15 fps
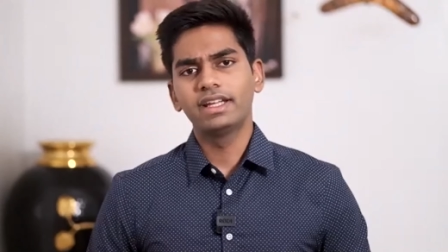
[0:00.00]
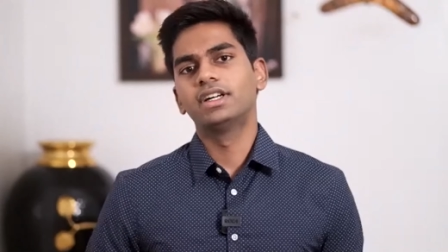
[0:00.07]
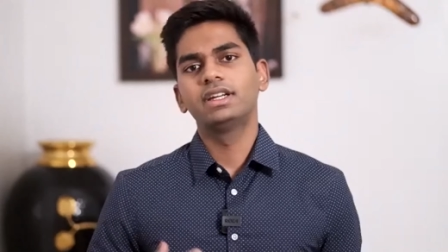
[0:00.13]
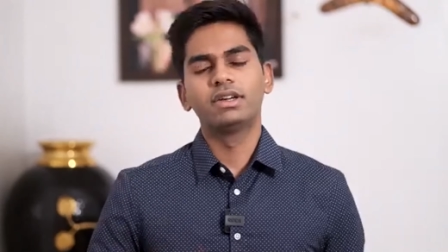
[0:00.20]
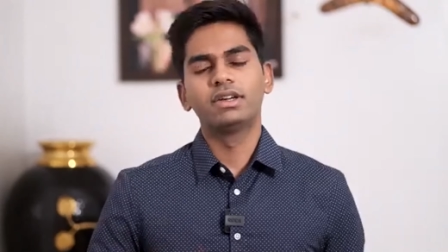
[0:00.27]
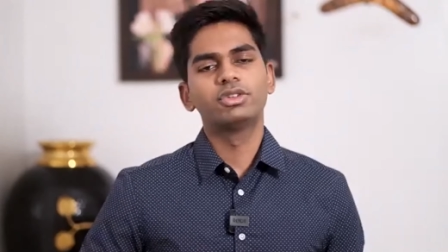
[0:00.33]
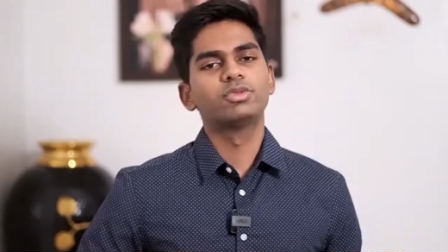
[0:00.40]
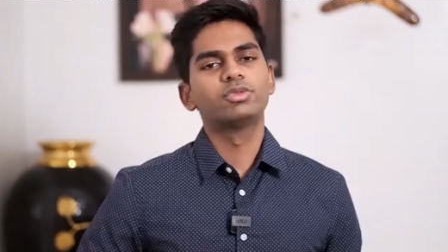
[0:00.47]
there
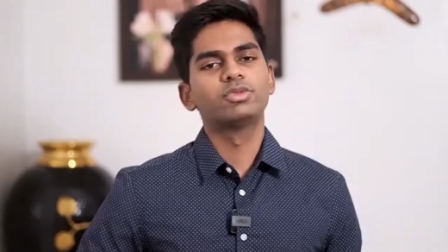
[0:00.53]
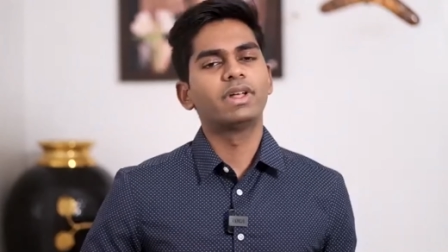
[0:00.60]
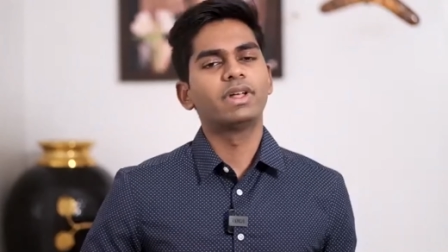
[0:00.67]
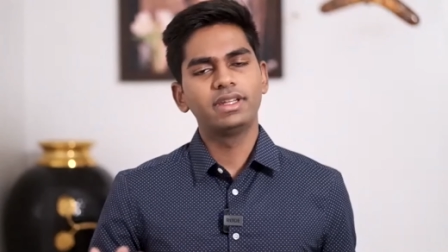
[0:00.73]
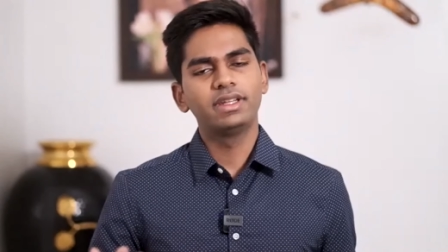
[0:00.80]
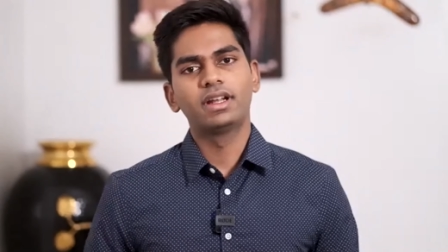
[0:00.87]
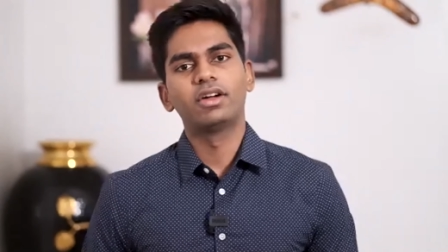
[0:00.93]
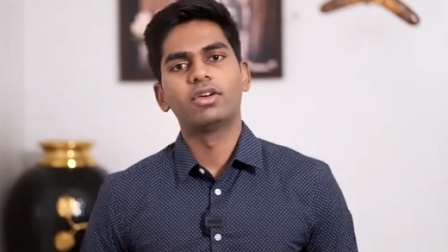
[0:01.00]
was one thing that
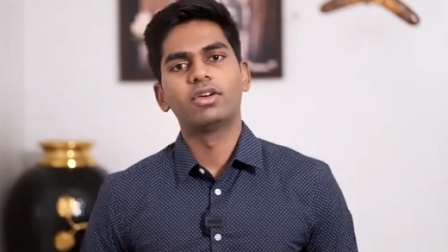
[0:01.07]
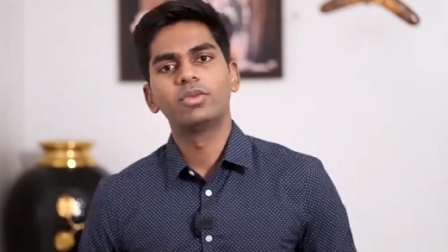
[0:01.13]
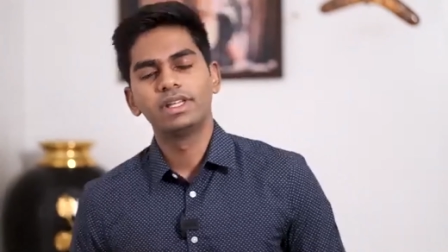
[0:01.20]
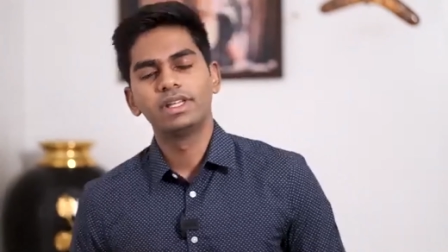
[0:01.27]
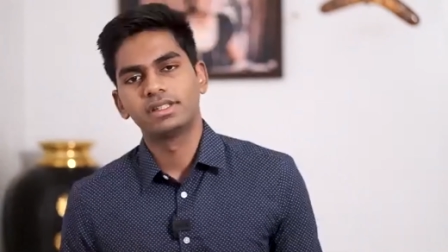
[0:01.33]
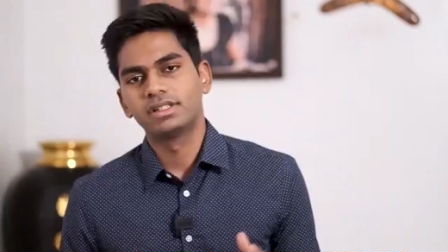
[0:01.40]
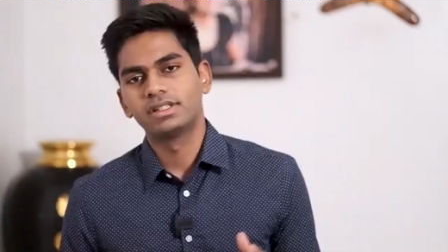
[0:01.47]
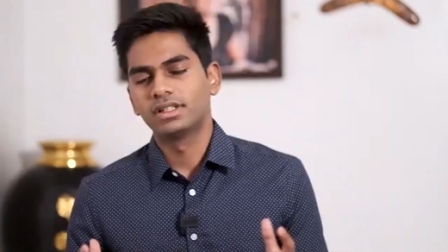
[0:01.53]
I
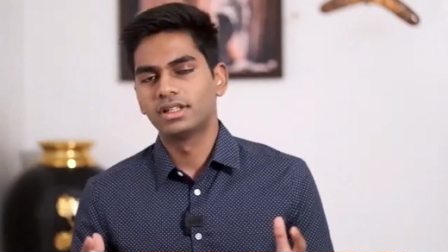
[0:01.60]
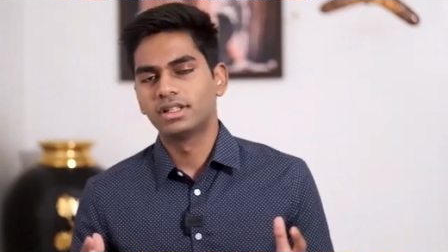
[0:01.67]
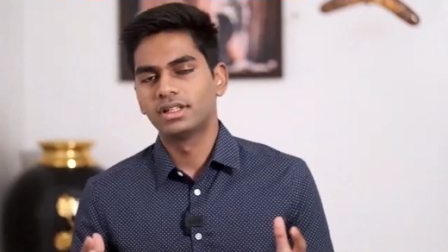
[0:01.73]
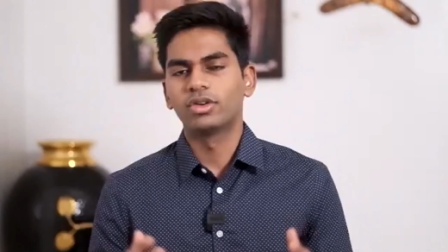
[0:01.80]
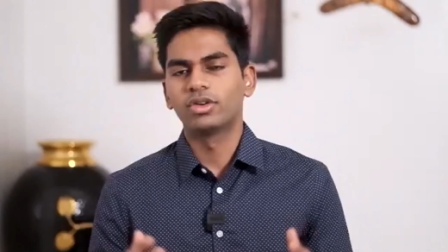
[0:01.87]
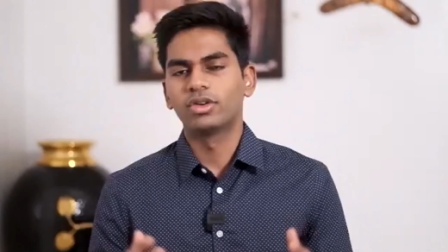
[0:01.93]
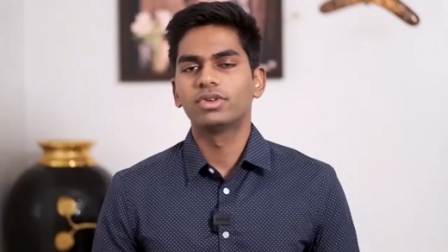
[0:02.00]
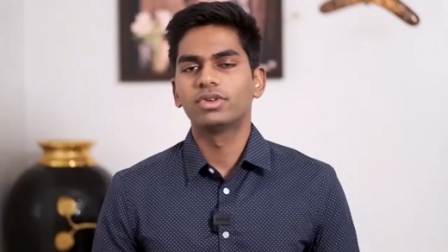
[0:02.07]
always thought
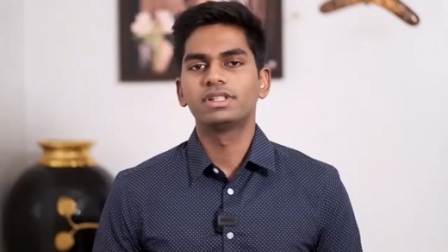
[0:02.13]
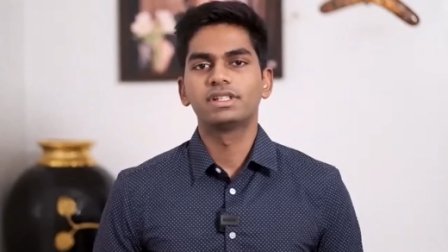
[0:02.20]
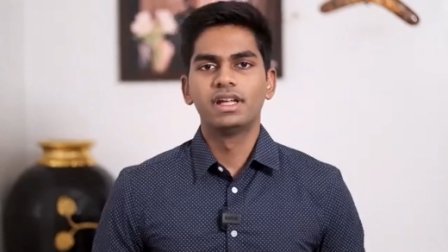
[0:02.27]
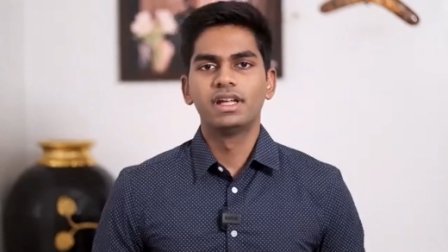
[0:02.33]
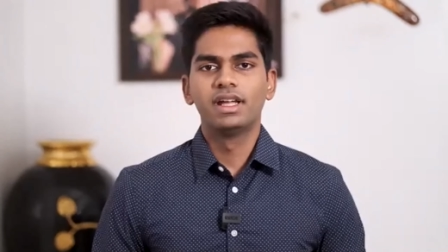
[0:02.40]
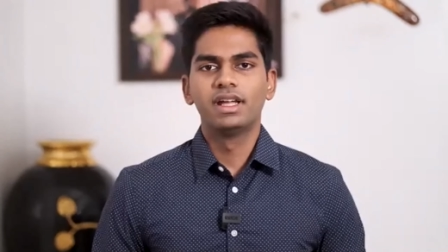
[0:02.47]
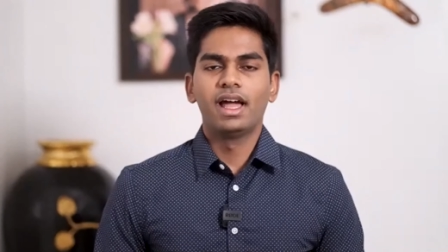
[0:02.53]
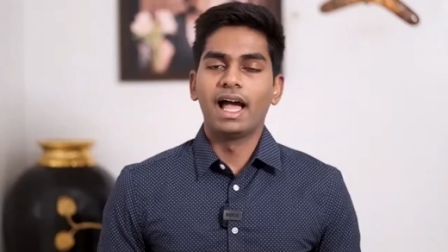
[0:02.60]
was
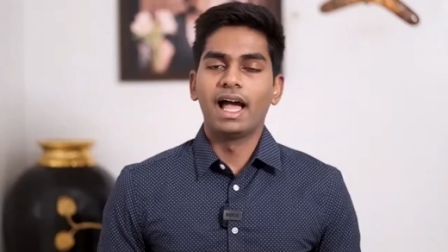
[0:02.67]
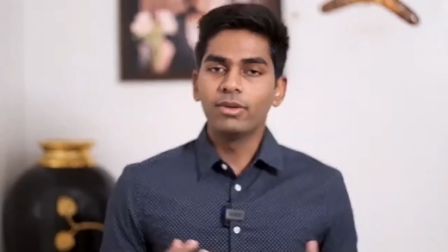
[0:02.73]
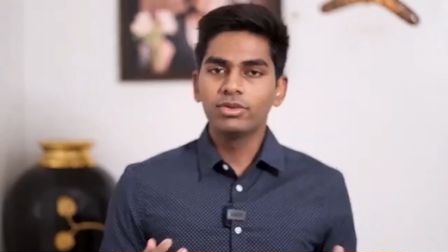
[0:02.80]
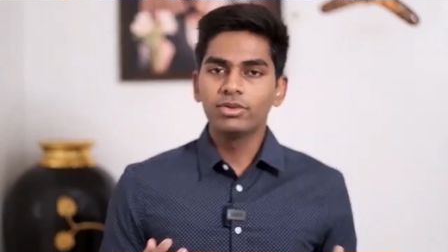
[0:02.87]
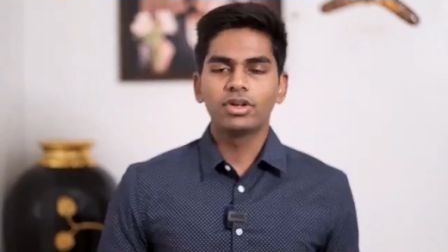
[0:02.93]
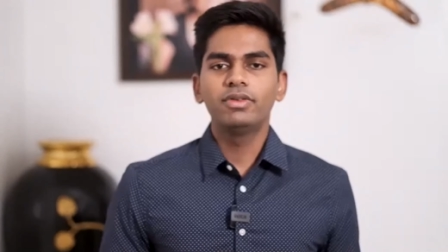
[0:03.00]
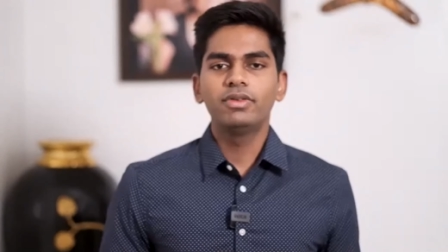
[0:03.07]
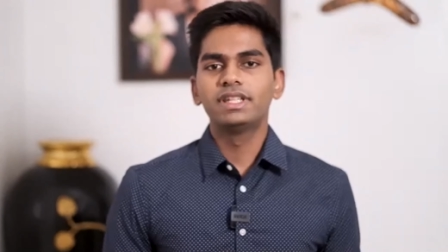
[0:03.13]
I was
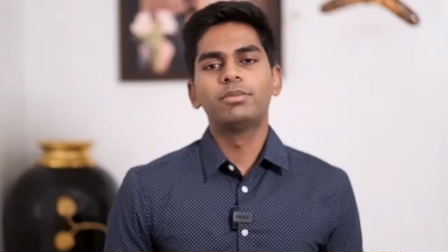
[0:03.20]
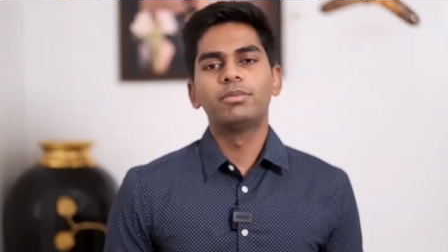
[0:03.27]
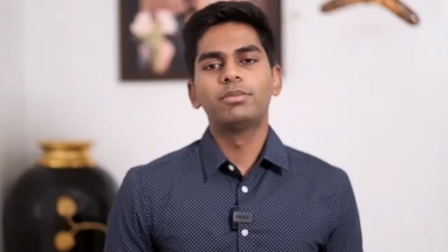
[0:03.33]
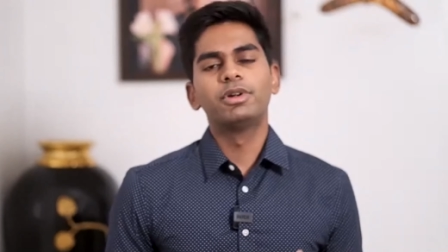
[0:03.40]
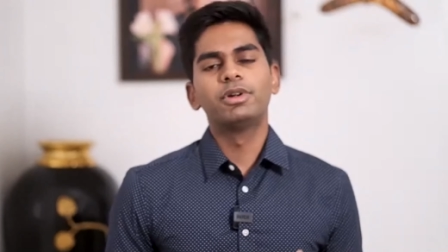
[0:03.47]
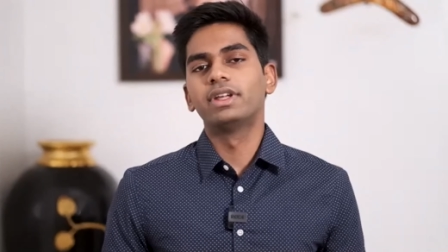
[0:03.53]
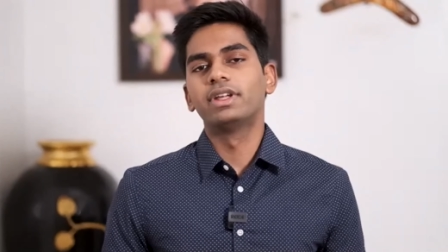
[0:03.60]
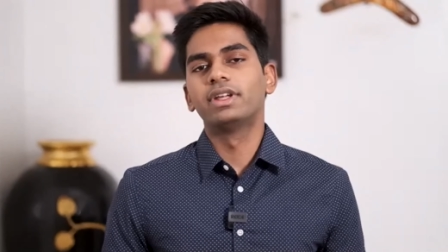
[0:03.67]
always able to
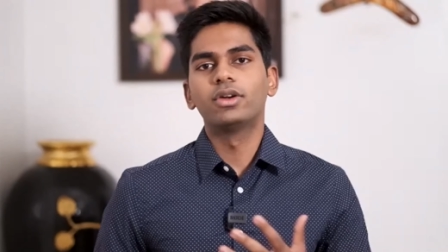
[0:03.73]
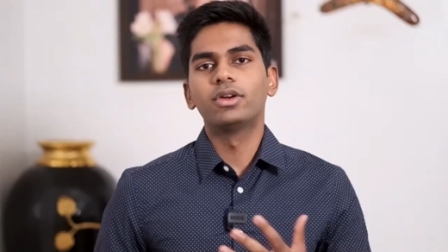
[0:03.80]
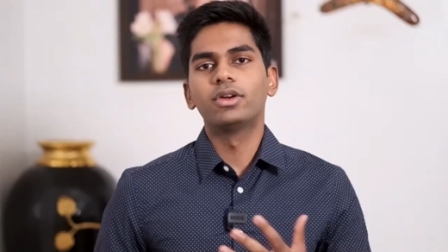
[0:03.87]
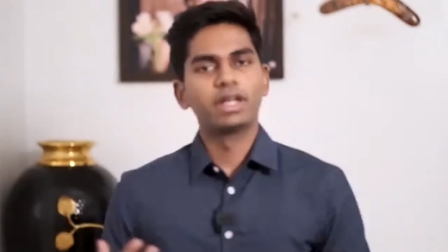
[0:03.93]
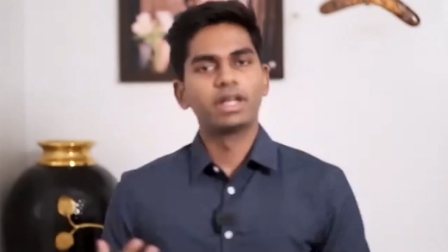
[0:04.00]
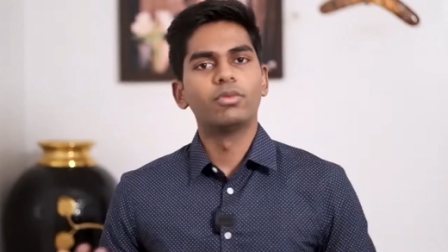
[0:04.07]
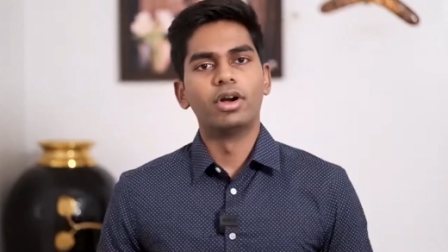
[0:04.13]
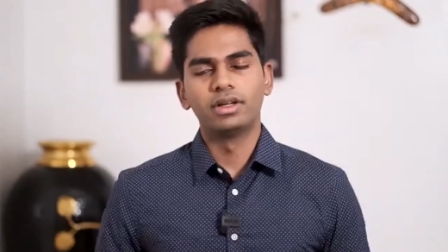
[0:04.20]
get what I
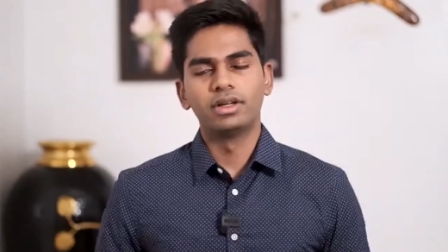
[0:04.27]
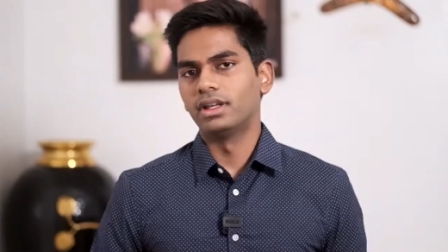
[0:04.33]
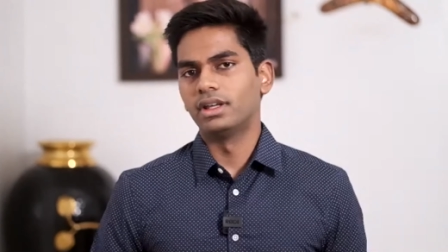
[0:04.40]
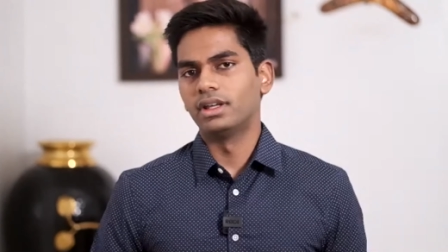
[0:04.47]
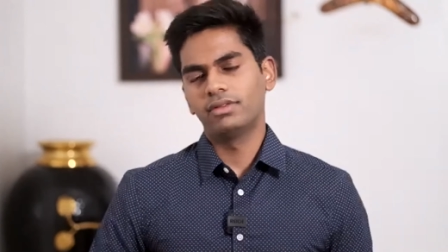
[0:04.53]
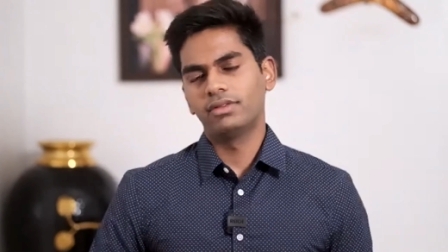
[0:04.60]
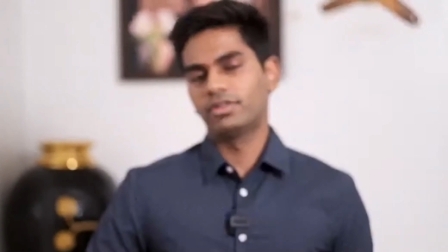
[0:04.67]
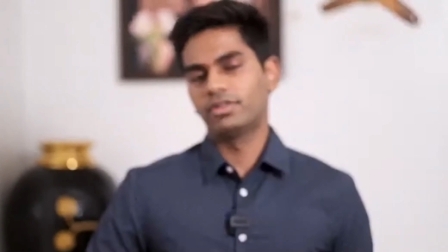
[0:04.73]
wanted, even
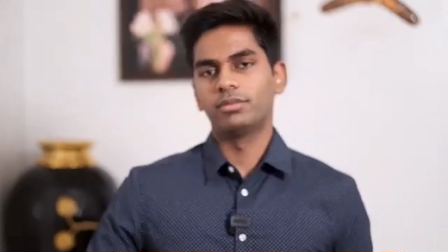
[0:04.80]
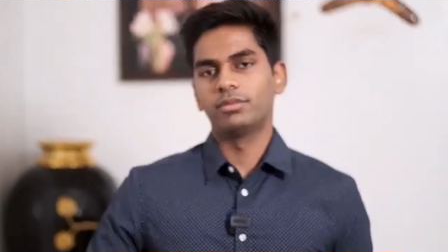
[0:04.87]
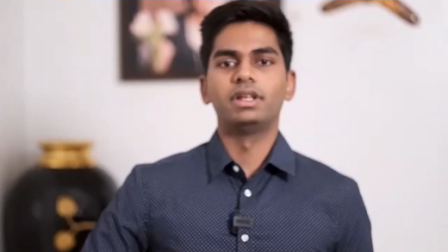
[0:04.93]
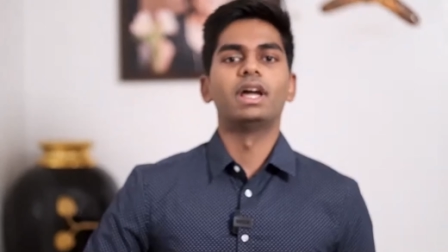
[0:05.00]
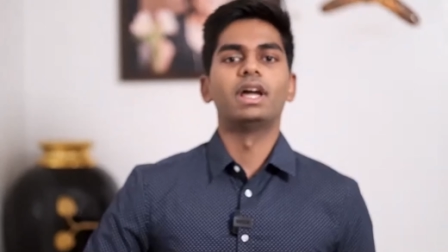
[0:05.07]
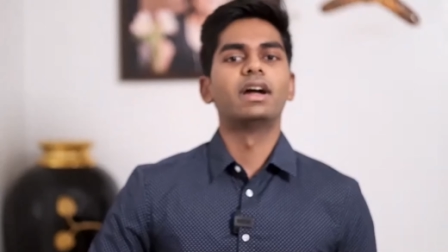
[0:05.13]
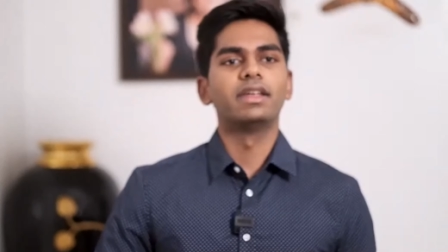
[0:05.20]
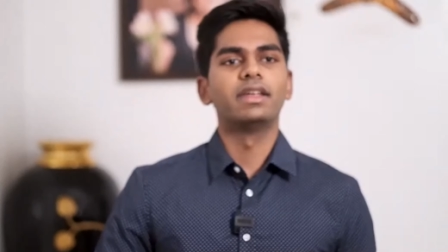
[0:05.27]
from a
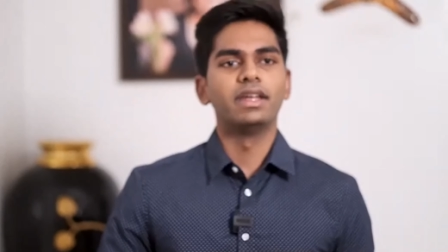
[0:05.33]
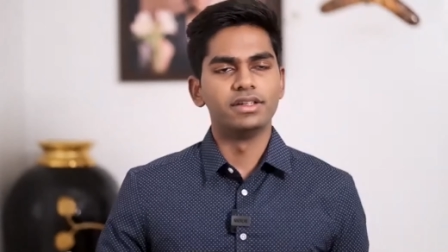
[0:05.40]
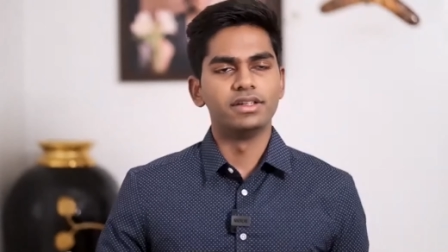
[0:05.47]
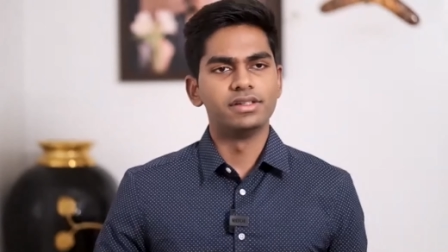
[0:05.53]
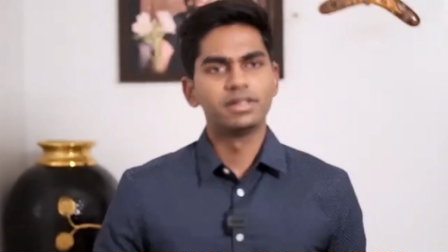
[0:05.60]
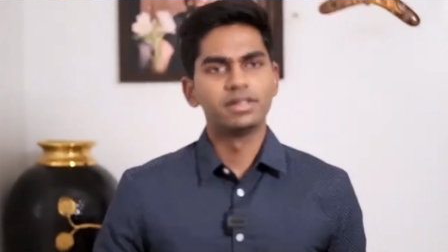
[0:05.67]
young age.